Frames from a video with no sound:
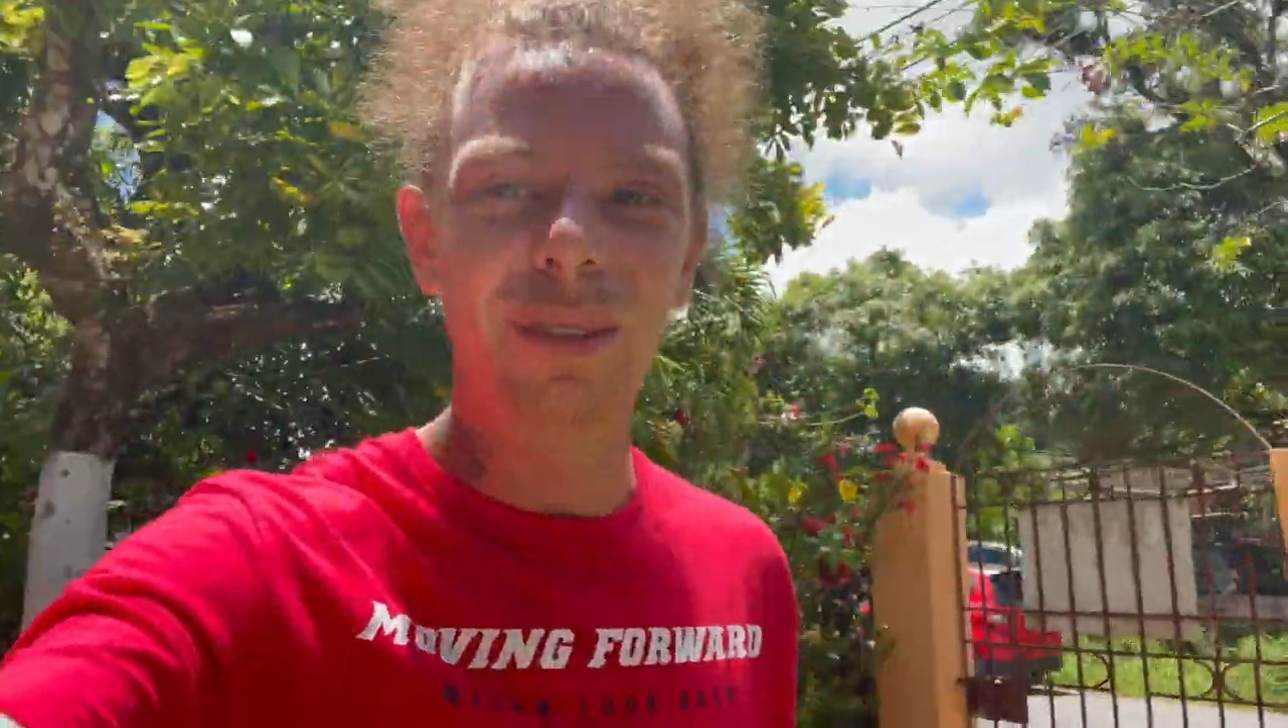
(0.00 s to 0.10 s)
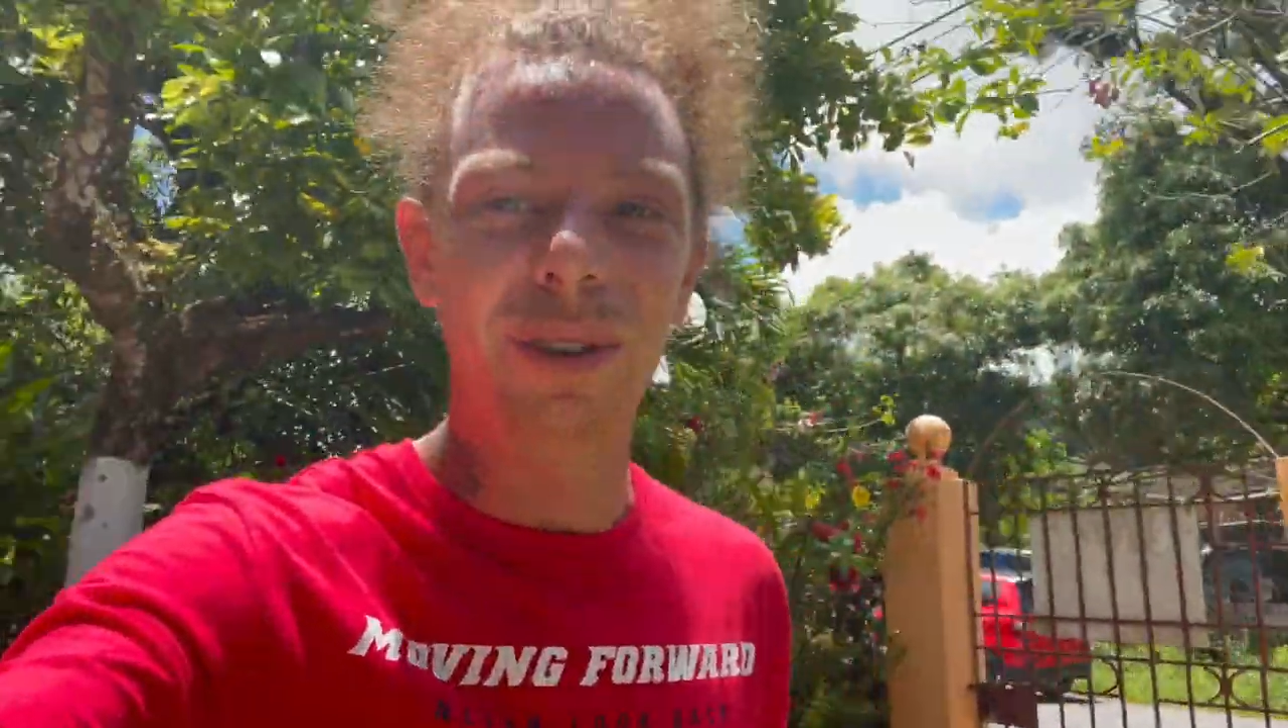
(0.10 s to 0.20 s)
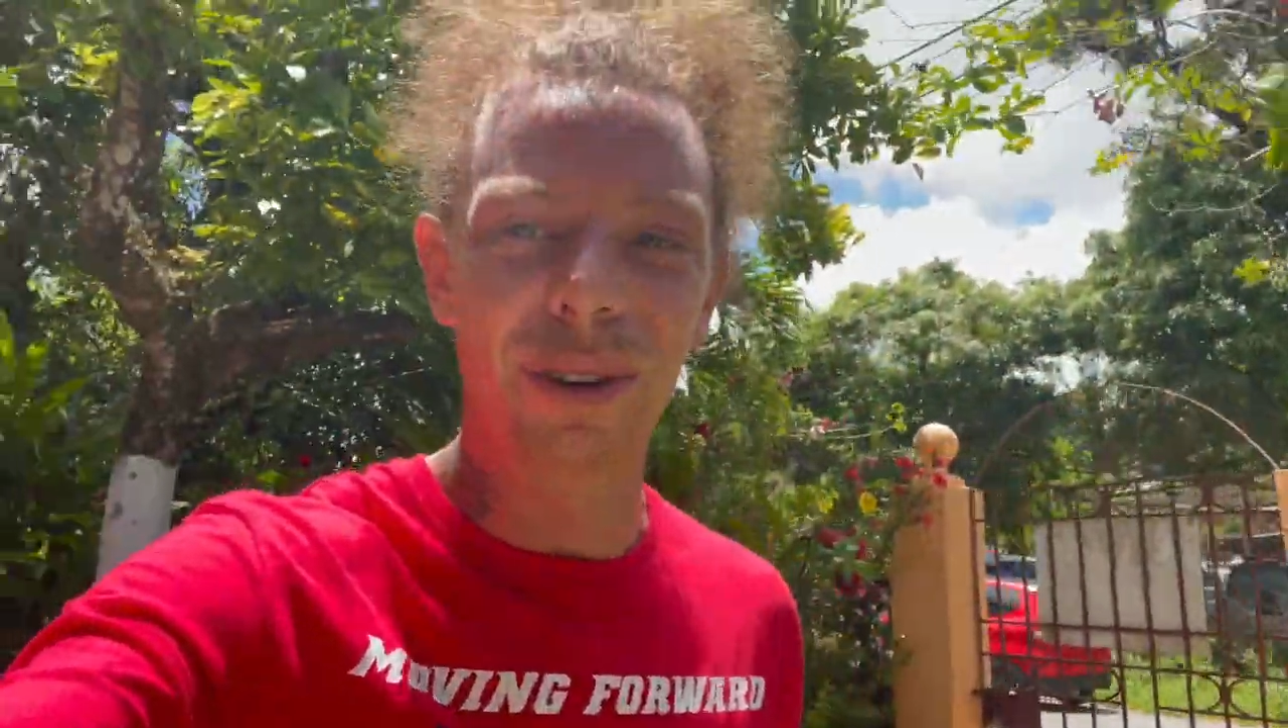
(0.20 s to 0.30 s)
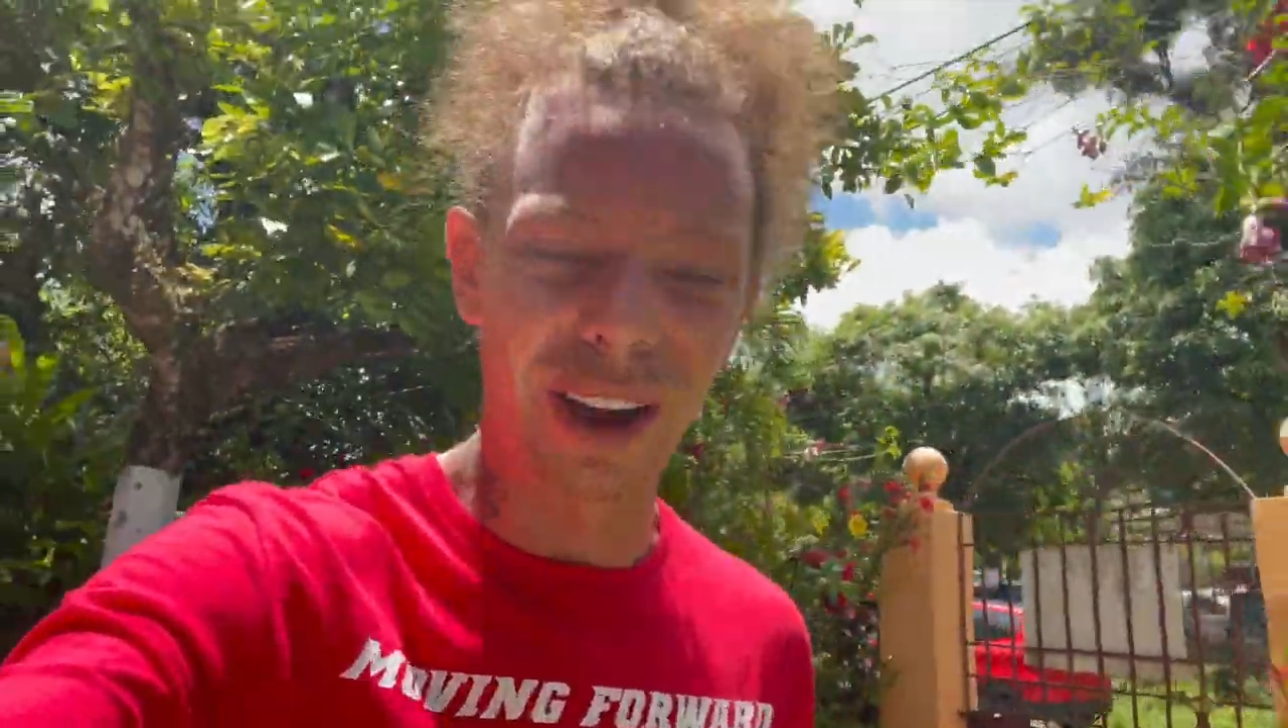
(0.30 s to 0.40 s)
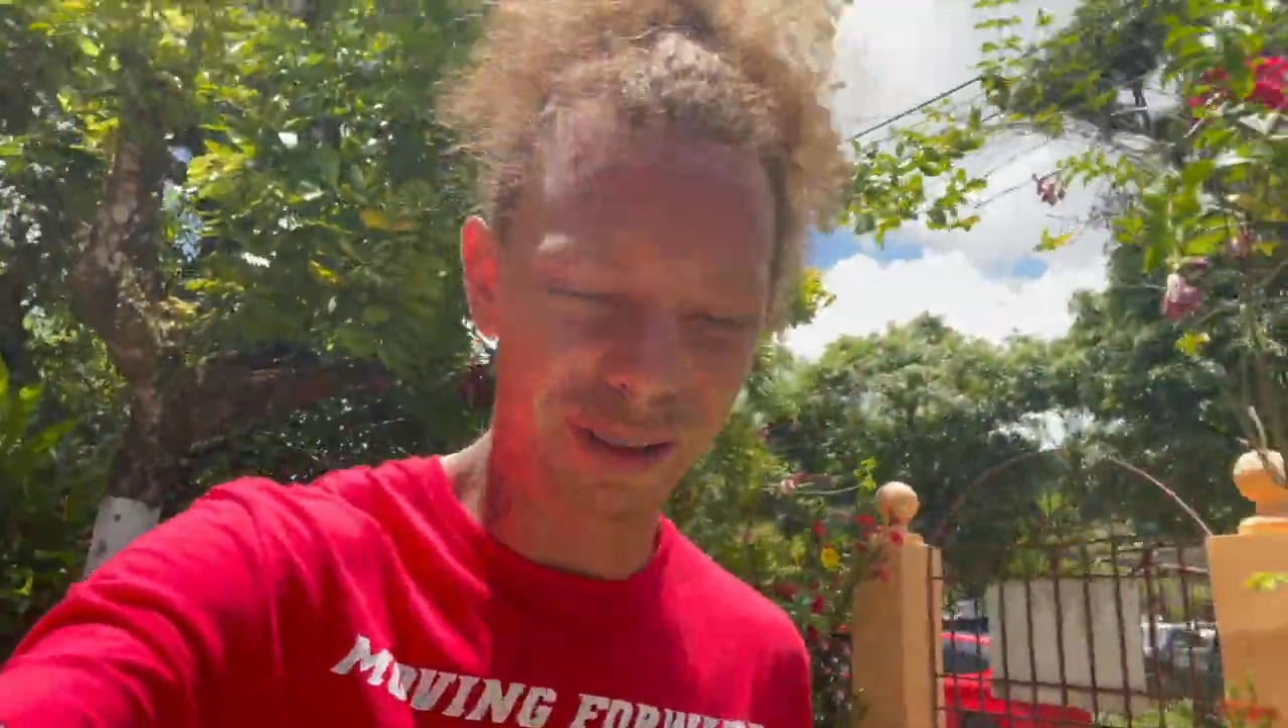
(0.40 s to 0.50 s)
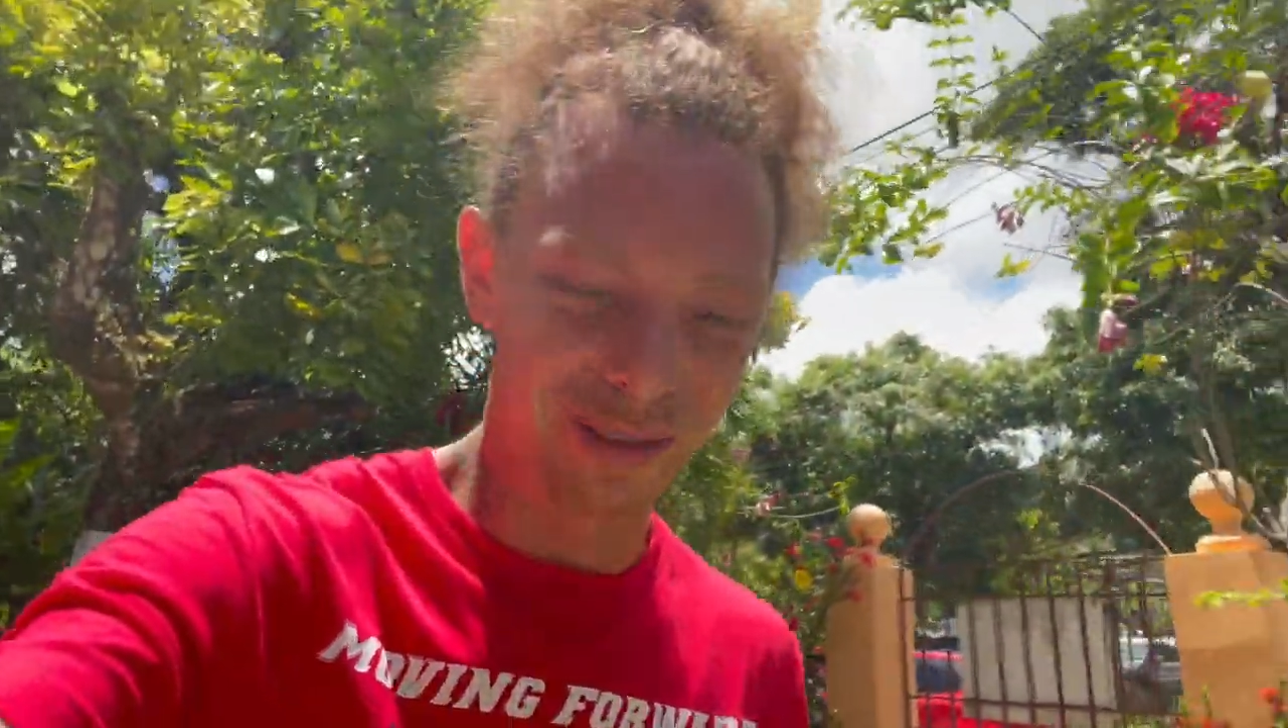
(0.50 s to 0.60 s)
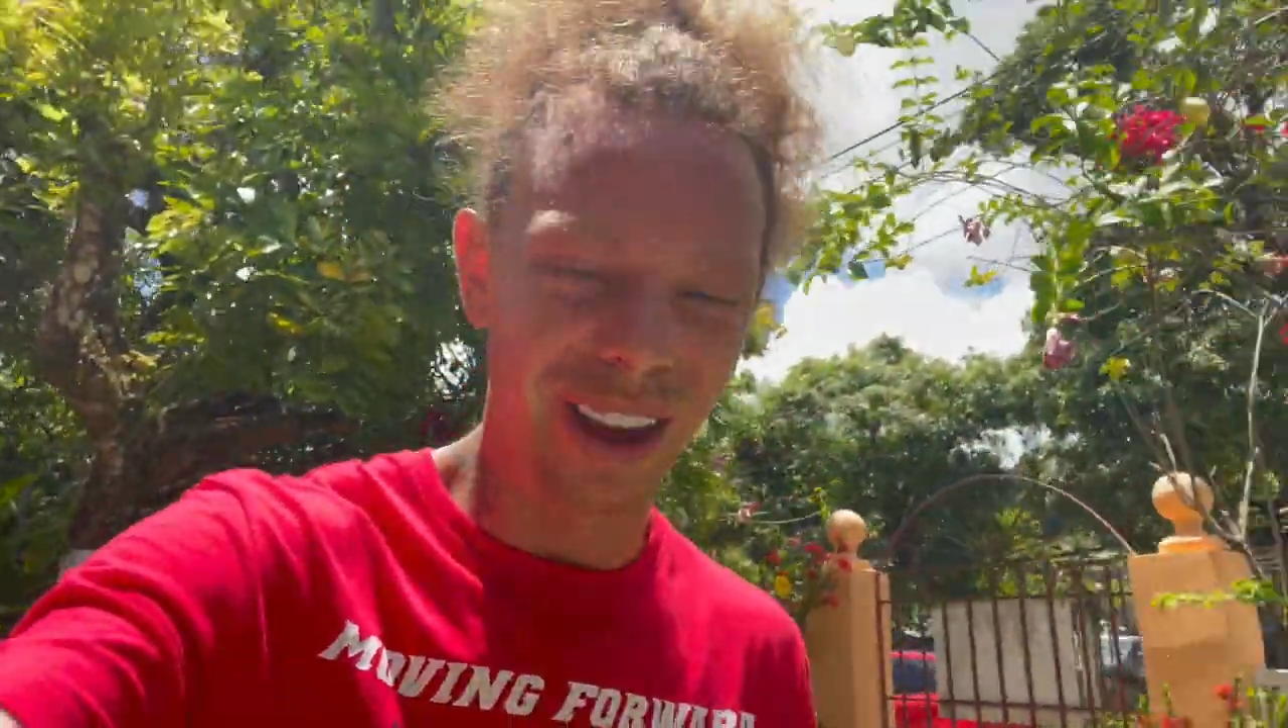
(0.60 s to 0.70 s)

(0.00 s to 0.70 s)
and cook and